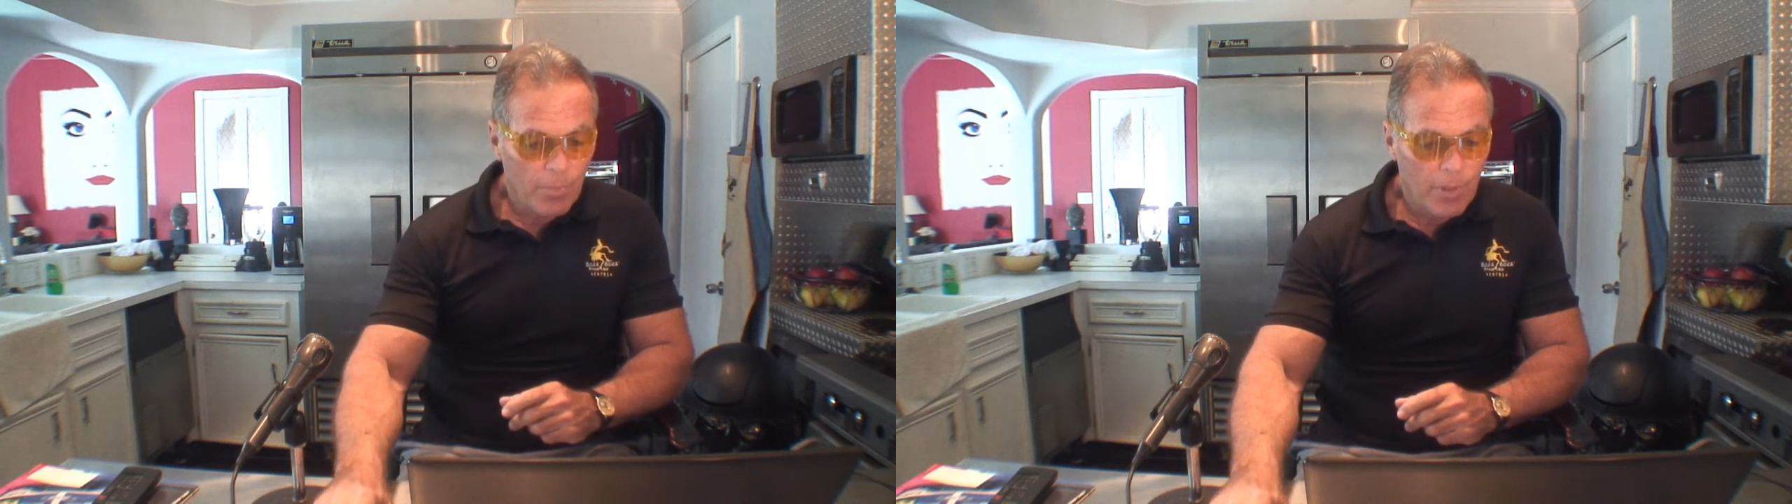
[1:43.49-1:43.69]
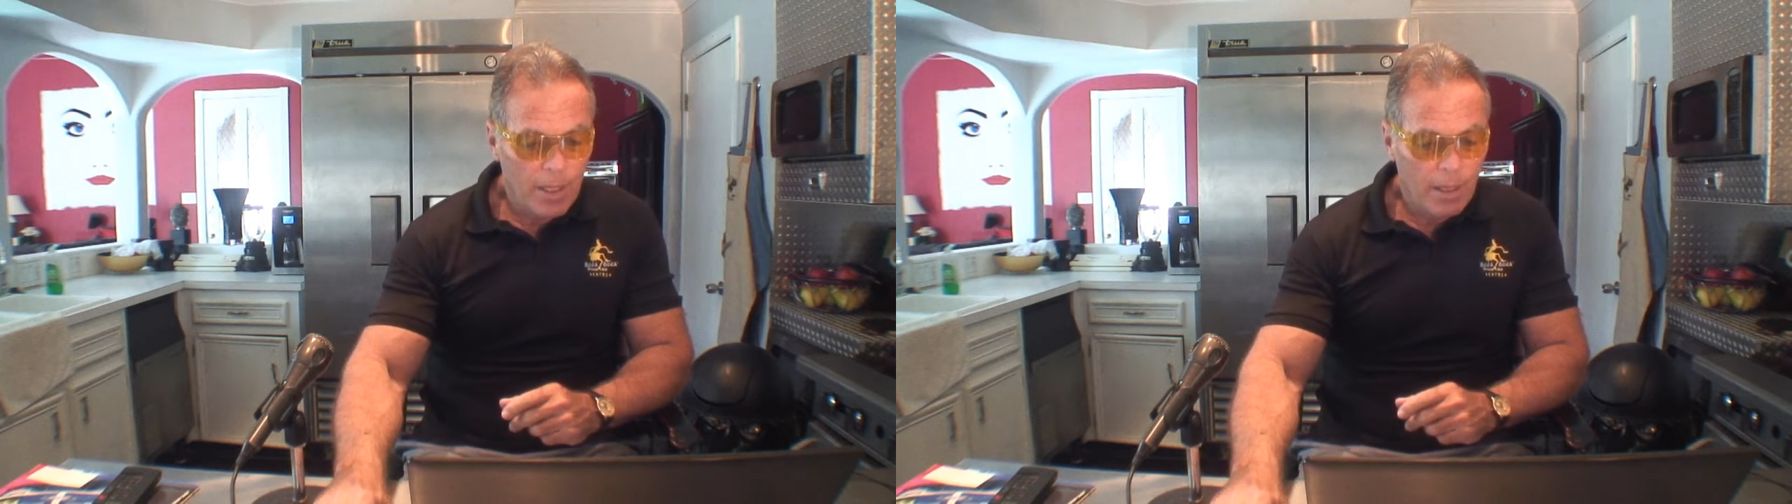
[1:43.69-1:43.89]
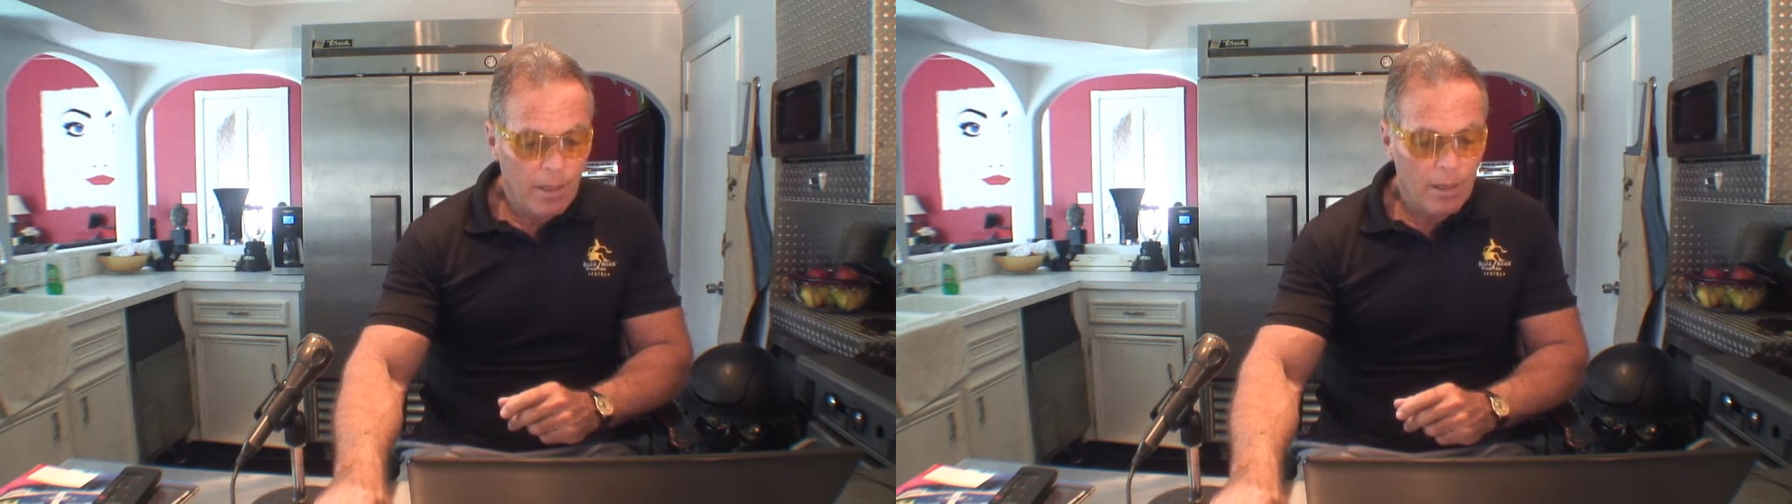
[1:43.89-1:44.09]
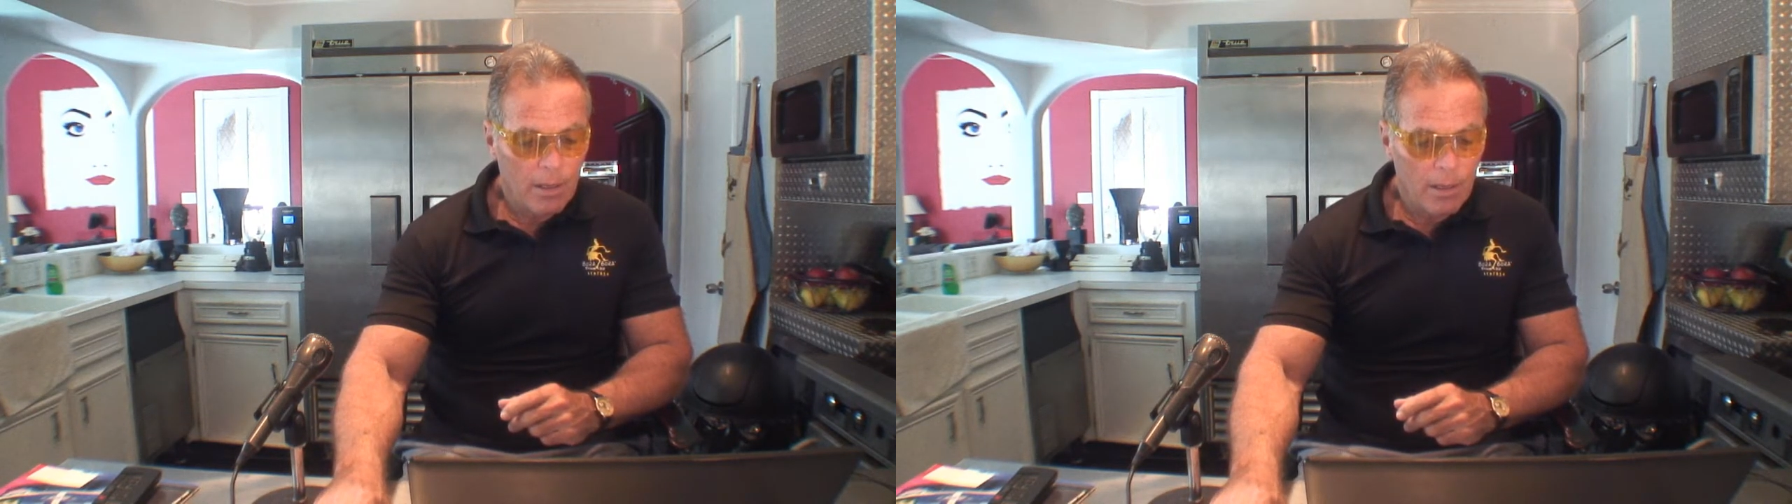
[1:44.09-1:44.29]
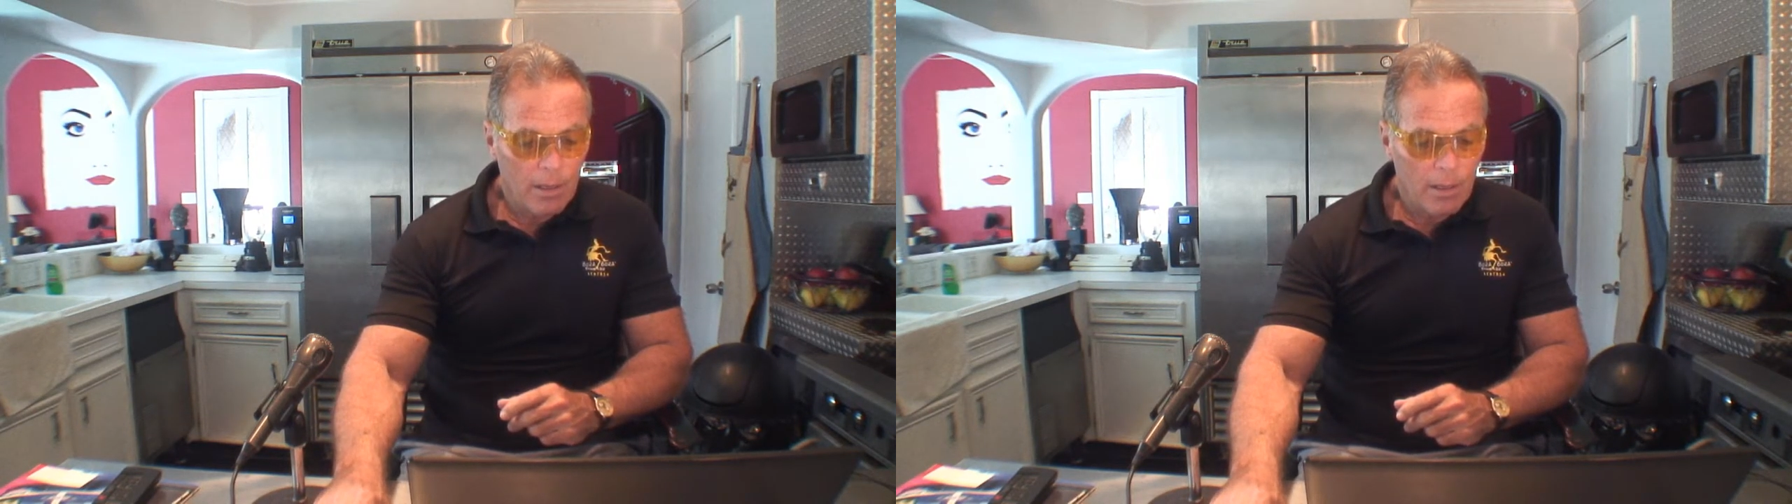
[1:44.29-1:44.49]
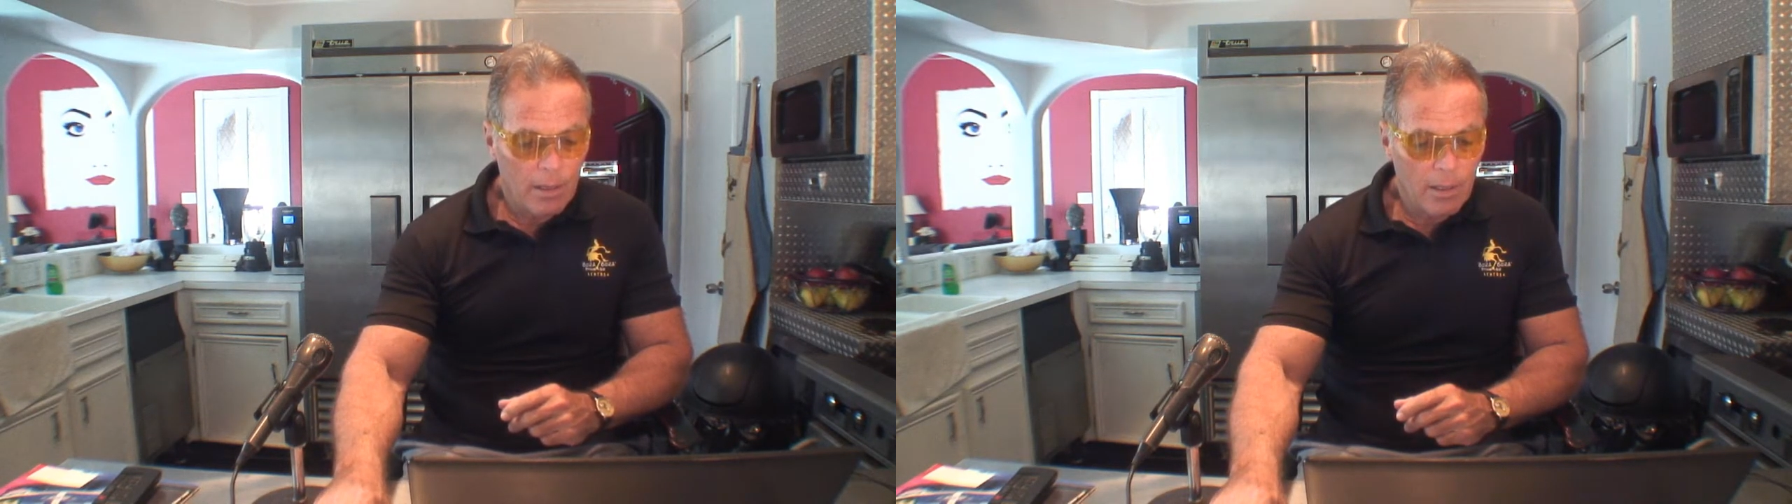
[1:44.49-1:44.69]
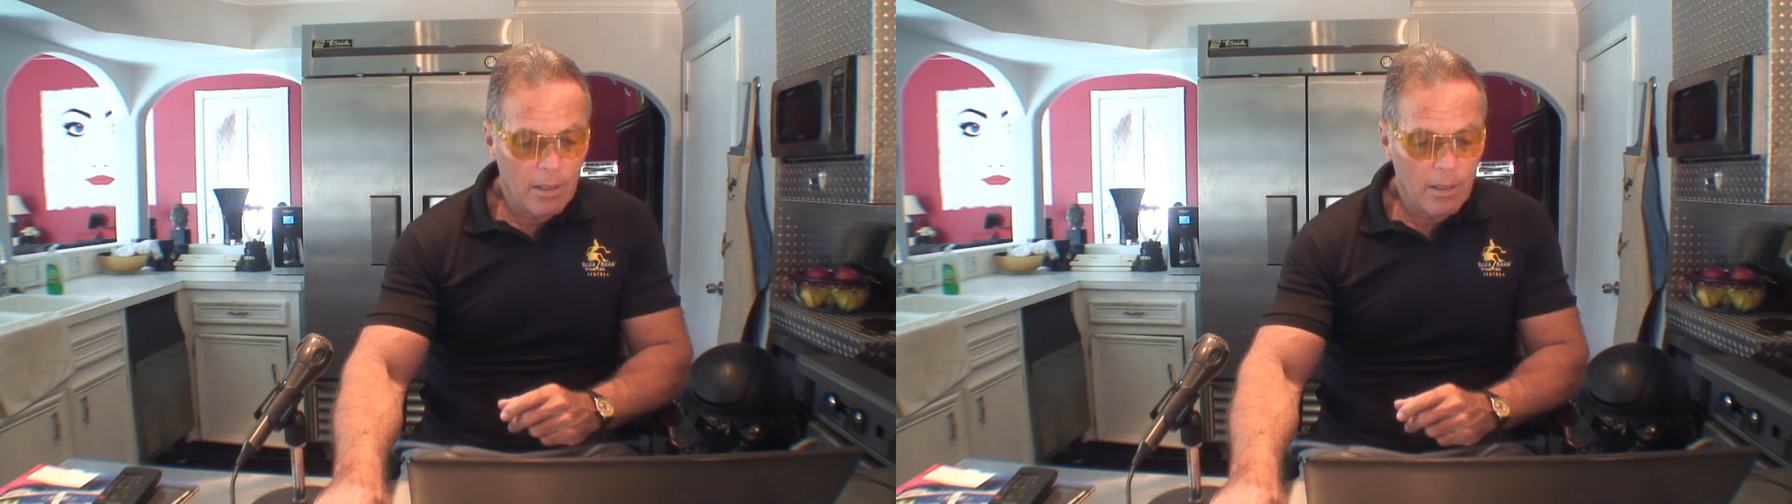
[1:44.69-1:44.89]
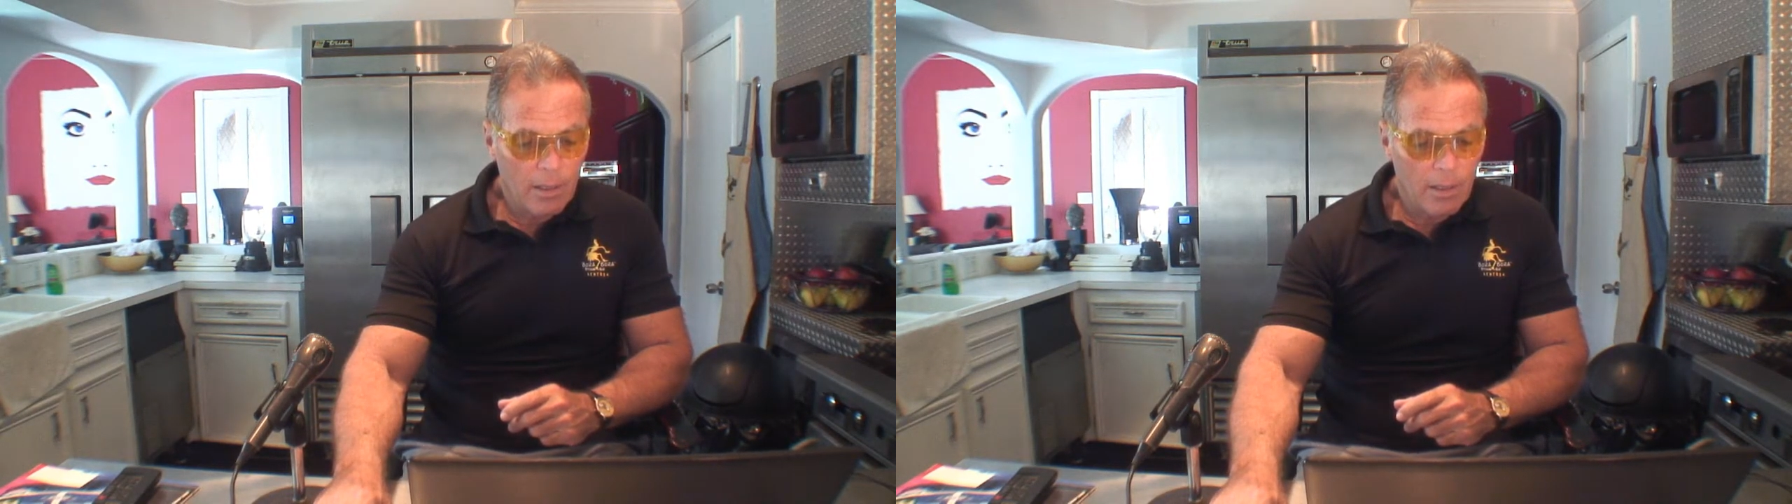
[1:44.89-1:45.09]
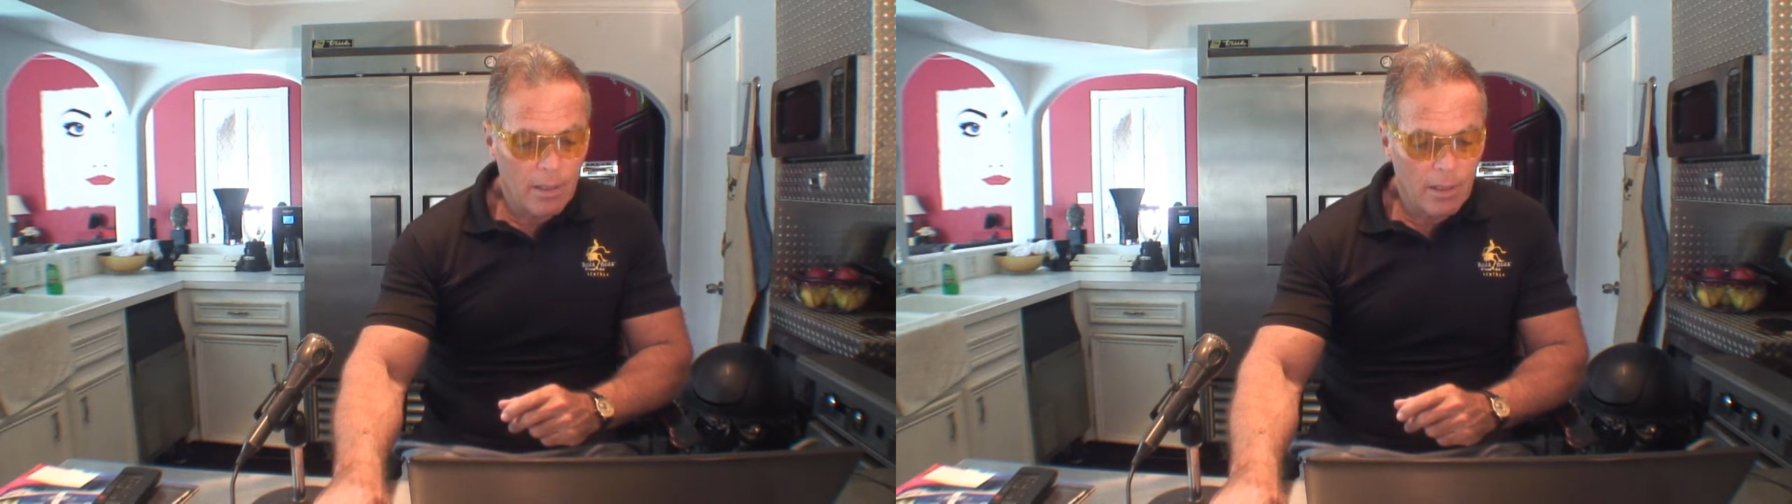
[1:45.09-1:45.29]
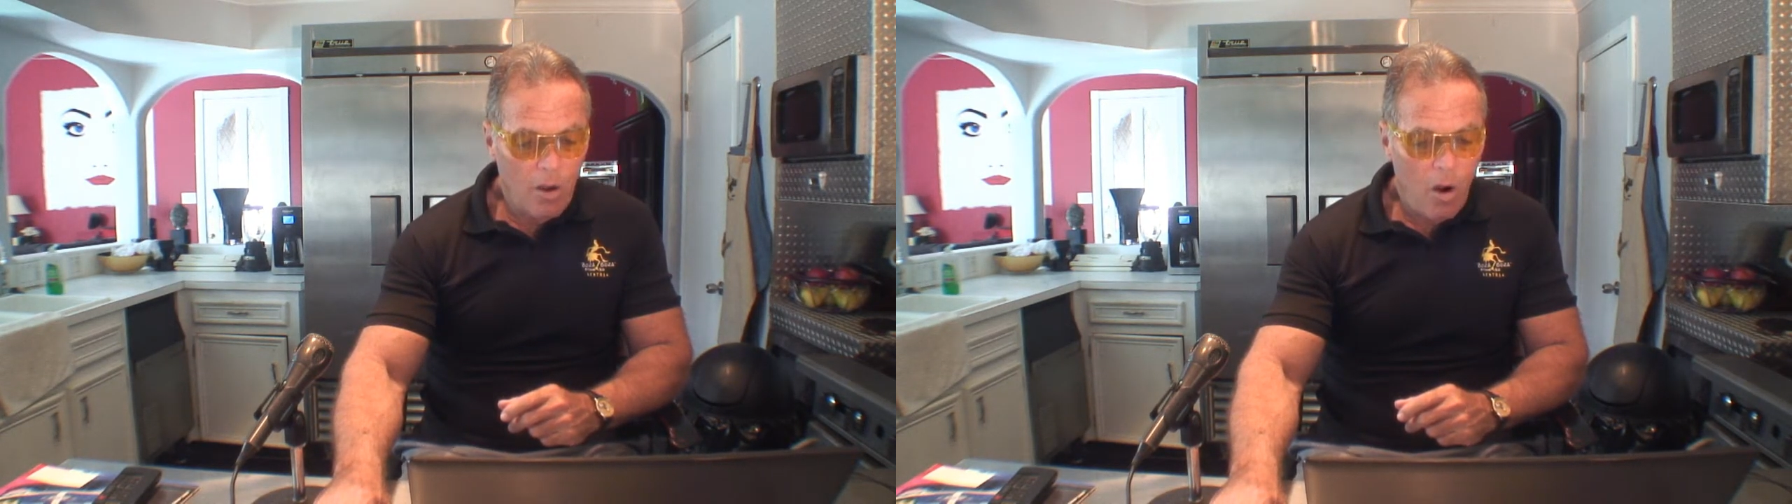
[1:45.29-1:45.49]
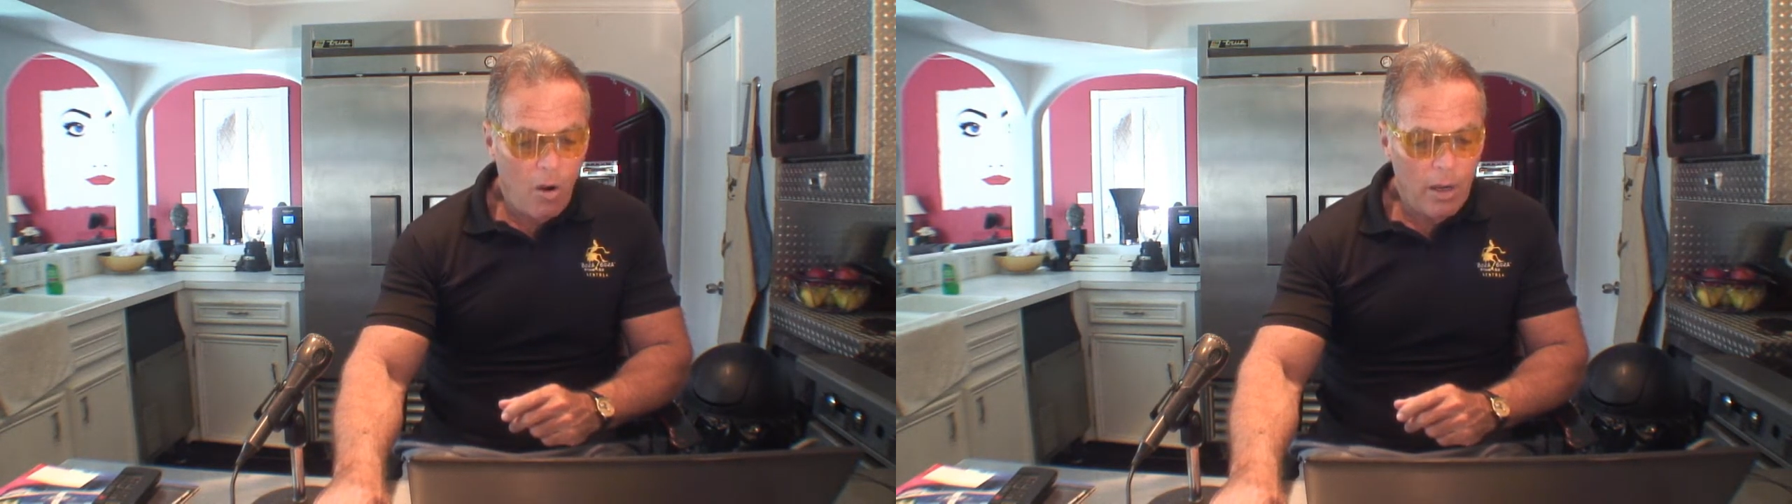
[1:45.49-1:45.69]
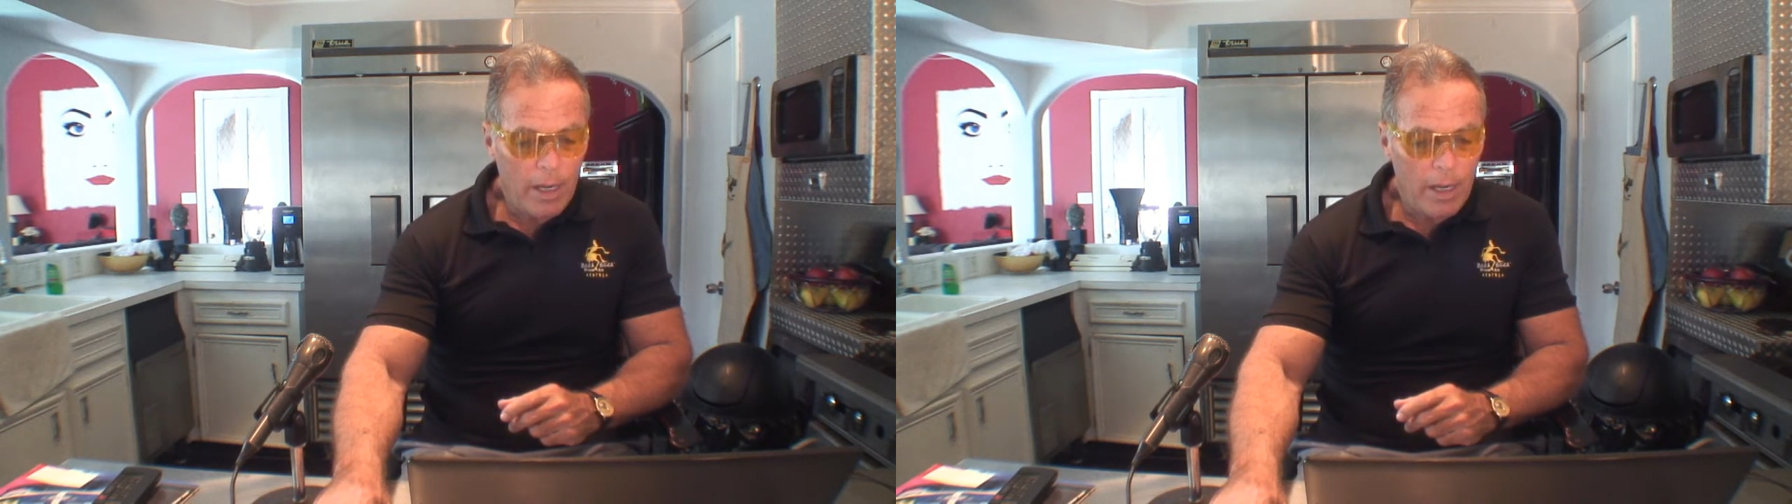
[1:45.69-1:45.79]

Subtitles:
the car